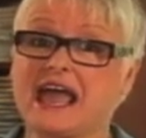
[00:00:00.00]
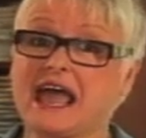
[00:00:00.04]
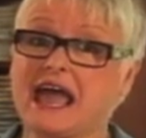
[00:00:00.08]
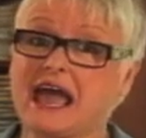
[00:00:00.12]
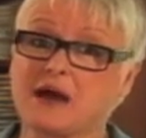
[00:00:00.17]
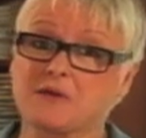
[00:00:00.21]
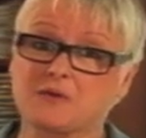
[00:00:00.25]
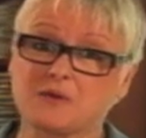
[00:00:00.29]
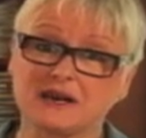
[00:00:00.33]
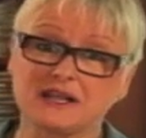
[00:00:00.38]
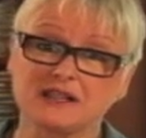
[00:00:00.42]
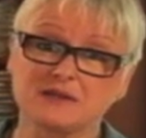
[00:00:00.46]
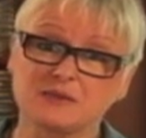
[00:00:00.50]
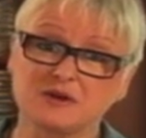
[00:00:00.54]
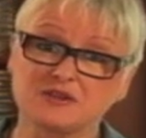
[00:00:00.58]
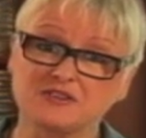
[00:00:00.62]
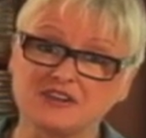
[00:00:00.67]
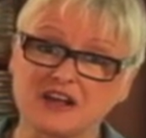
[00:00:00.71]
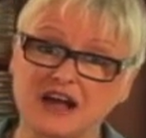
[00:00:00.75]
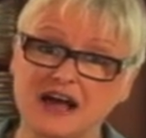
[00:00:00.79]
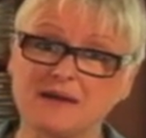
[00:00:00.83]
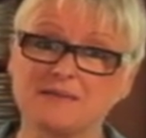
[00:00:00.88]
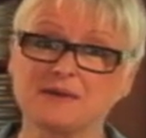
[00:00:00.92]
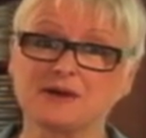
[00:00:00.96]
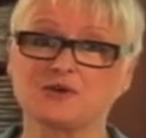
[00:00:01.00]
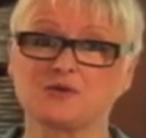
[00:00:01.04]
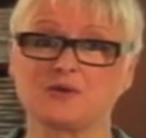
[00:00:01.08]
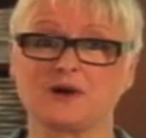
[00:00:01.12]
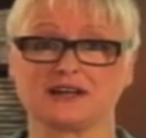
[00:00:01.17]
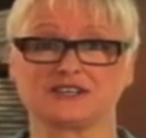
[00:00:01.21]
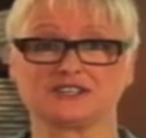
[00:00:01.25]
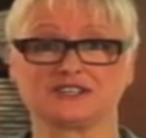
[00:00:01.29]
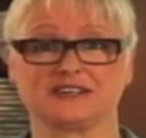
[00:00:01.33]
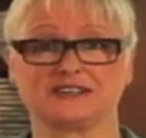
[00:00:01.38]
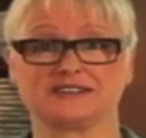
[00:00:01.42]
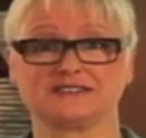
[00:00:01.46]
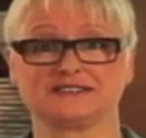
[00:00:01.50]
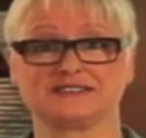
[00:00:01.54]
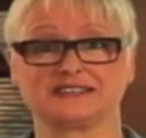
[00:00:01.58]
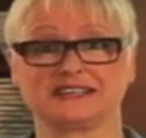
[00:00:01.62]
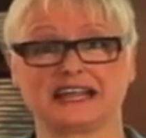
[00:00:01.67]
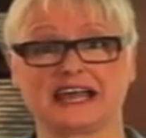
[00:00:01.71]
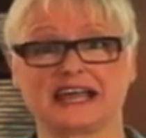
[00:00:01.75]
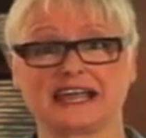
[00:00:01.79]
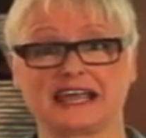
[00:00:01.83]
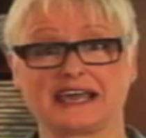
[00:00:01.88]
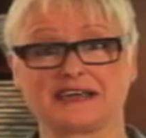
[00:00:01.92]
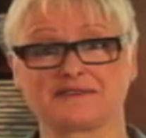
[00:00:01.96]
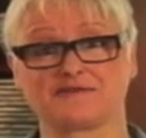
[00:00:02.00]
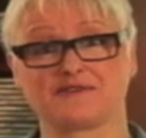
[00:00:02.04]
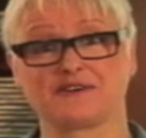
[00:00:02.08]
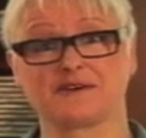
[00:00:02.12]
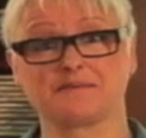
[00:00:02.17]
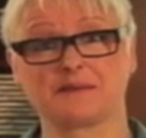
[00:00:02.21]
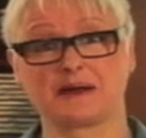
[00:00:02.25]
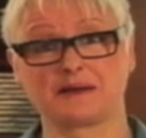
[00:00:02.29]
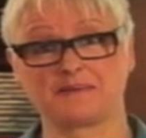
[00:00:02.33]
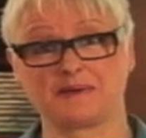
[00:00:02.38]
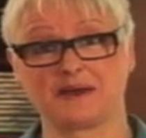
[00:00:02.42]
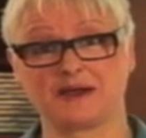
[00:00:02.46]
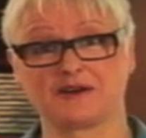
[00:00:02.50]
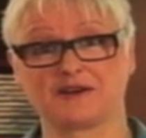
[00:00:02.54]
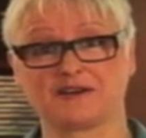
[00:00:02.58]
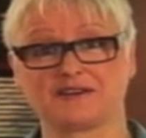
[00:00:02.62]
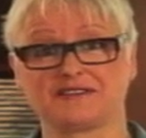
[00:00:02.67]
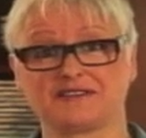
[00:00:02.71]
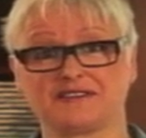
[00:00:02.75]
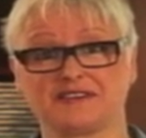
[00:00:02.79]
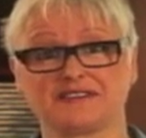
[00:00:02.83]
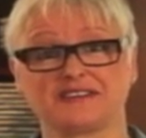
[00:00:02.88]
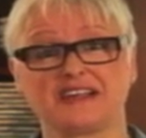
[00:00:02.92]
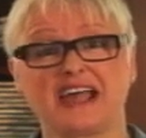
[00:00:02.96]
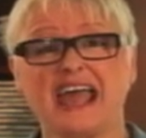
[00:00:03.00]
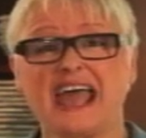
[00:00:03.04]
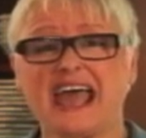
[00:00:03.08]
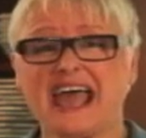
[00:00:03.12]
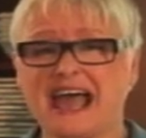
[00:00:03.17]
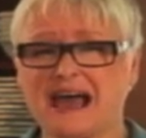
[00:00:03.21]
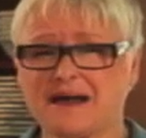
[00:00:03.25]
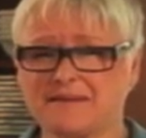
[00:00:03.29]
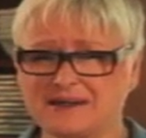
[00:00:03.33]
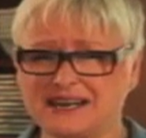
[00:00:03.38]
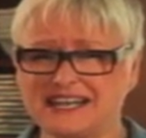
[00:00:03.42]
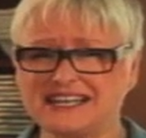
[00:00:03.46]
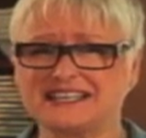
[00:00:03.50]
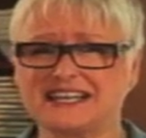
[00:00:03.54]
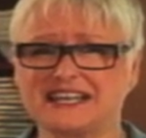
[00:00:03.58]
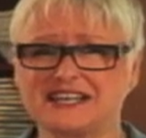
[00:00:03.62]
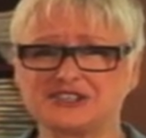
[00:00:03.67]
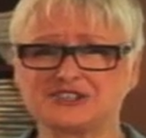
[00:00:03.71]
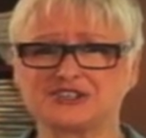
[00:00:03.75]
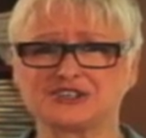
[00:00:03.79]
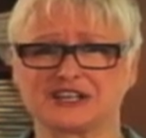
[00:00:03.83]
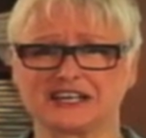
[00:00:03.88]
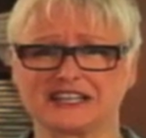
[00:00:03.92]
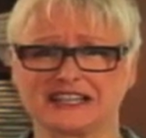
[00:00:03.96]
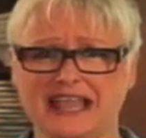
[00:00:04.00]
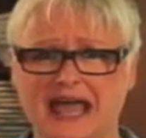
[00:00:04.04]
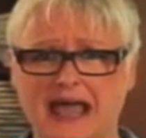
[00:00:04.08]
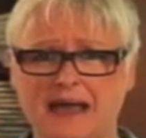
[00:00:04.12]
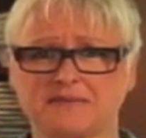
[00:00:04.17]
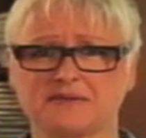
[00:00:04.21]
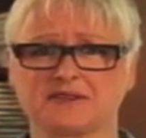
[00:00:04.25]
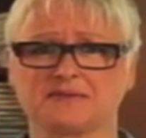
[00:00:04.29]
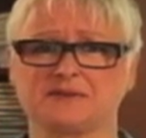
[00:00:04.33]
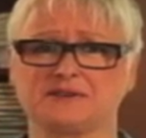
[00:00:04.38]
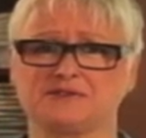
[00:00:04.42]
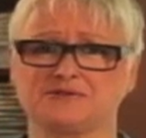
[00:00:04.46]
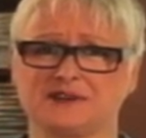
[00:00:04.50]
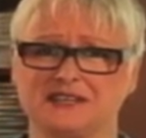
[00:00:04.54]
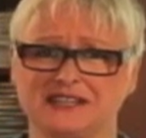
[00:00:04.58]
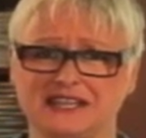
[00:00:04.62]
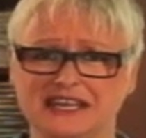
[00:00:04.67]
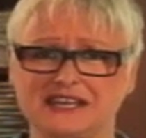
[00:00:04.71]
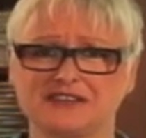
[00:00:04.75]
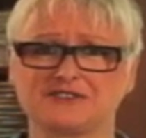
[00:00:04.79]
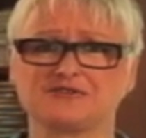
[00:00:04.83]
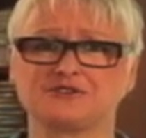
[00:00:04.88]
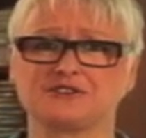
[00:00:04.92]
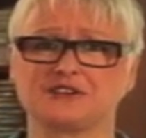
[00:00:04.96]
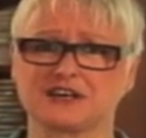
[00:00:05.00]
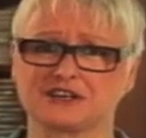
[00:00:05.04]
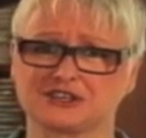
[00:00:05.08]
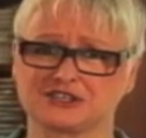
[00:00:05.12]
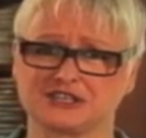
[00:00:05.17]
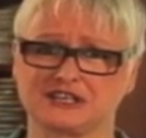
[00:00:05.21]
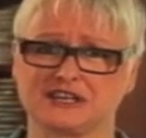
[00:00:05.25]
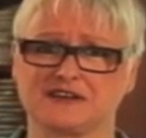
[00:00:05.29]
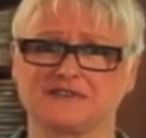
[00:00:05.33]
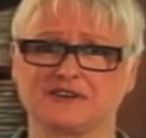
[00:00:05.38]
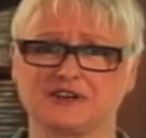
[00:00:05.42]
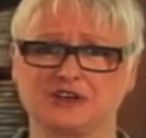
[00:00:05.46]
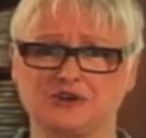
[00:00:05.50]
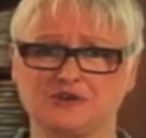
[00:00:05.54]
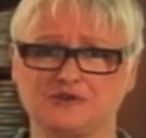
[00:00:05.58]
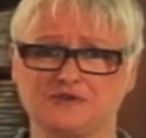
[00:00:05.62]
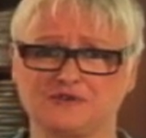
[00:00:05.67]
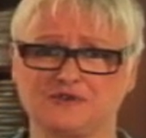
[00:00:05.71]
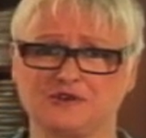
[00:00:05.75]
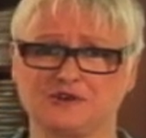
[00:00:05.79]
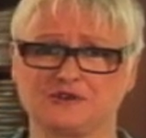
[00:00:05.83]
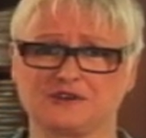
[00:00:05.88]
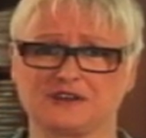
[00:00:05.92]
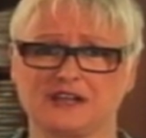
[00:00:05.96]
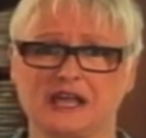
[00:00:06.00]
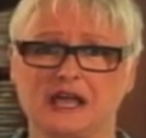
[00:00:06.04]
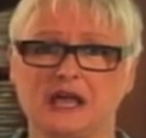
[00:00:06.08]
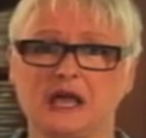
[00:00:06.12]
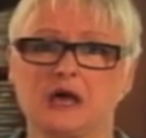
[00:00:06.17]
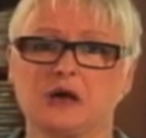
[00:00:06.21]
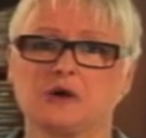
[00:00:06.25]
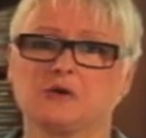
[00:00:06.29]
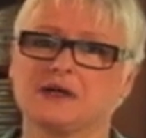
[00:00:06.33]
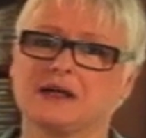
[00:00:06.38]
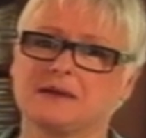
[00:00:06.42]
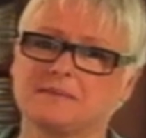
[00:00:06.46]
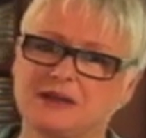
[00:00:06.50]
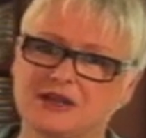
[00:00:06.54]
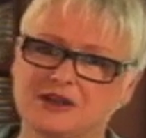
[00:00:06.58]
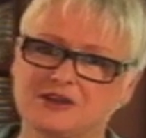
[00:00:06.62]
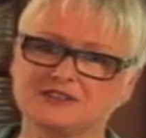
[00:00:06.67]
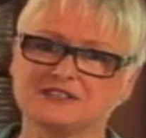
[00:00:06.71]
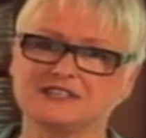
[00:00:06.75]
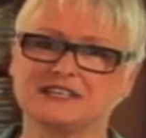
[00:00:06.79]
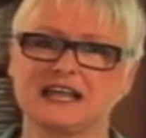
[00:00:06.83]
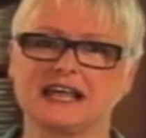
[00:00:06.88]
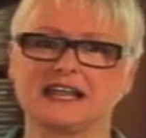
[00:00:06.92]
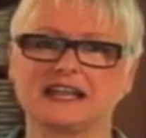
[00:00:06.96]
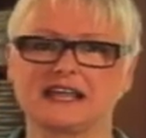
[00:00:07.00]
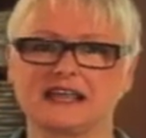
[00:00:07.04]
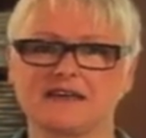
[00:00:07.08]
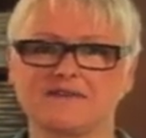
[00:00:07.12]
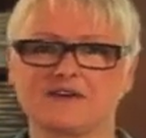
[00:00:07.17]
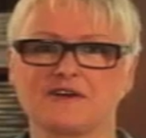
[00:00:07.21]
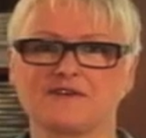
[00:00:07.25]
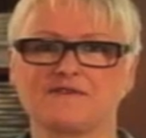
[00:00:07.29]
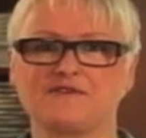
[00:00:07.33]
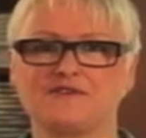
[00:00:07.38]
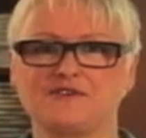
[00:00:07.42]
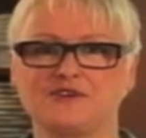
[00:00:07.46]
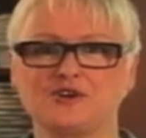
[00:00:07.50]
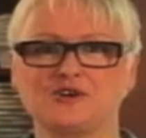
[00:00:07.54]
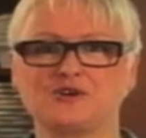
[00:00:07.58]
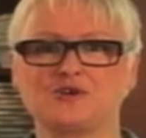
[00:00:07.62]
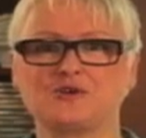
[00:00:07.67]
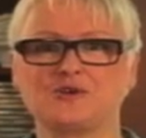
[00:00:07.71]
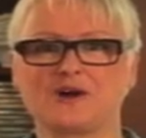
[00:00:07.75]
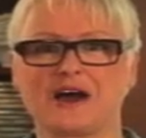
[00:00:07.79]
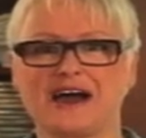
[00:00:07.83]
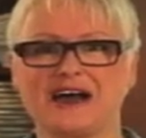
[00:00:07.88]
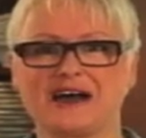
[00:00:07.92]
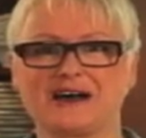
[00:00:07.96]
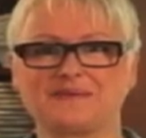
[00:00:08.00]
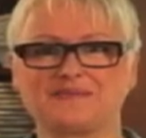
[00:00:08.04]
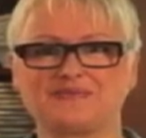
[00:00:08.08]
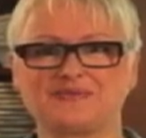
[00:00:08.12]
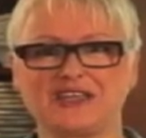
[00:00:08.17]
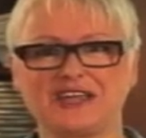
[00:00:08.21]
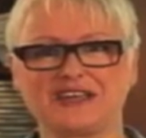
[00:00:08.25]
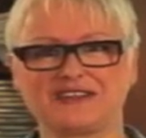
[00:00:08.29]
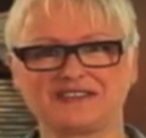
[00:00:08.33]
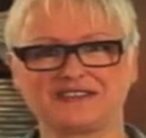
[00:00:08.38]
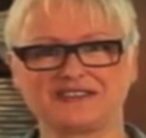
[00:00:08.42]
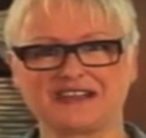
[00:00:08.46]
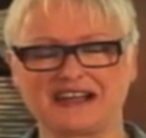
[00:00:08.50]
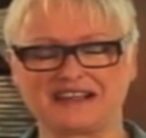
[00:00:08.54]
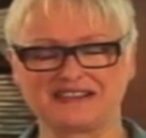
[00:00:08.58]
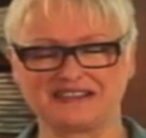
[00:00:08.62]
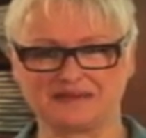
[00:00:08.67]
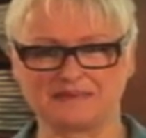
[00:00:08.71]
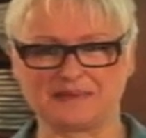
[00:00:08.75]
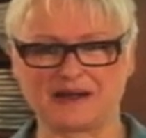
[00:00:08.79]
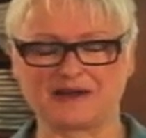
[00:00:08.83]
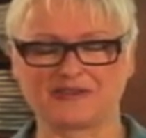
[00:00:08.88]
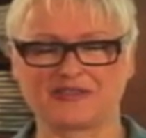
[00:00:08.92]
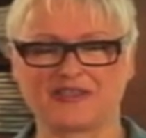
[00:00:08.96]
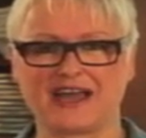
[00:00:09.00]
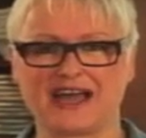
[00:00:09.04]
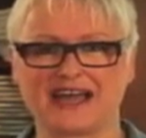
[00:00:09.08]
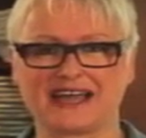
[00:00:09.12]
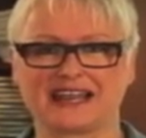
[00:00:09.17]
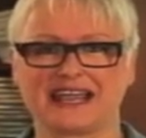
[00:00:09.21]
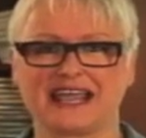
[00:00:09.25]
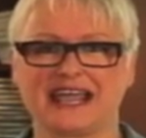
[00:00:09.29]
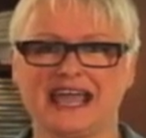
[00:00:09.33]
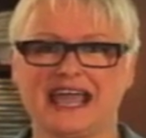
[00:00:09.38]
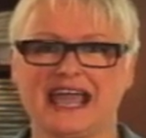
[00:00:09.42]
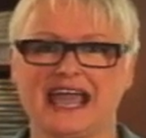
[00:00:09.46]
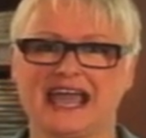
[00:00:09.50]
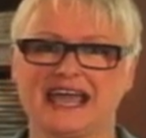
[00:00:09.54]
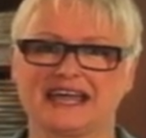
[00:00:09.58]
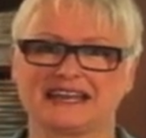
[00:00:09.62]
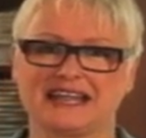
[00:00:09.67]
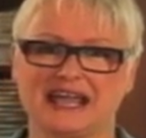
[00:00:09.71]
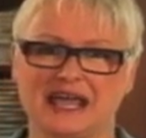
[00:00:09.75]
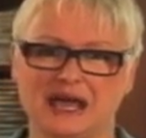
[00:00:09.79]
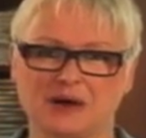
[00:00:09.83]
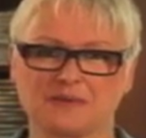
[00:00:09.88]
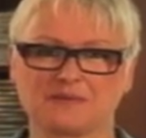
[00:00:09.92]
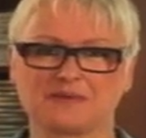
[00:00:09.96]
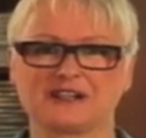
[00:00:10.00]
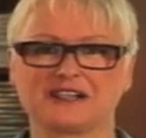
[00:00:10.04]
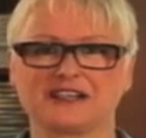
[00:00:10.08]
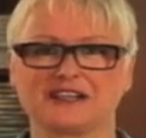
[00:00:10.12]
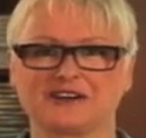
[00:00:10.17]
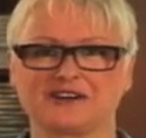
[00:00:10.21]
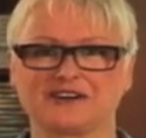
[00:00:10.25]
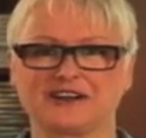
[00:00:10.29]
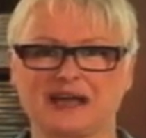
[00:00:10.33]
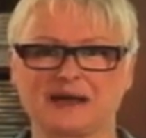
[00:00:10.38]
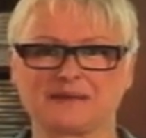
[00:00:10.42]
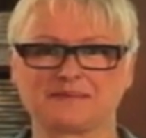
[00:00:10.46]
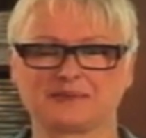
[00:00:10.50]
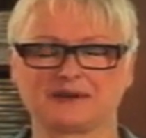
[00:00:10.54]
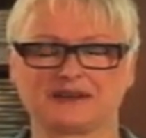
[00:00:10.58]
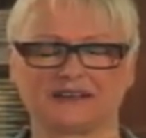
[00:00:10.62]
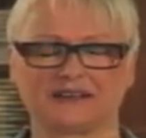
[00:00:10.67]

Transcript: And one of the most common questions that I get from my parents is, how many days should elapse between the introduction of a new food? Well, I'm here today to give you a few insights about that and to help clear it up.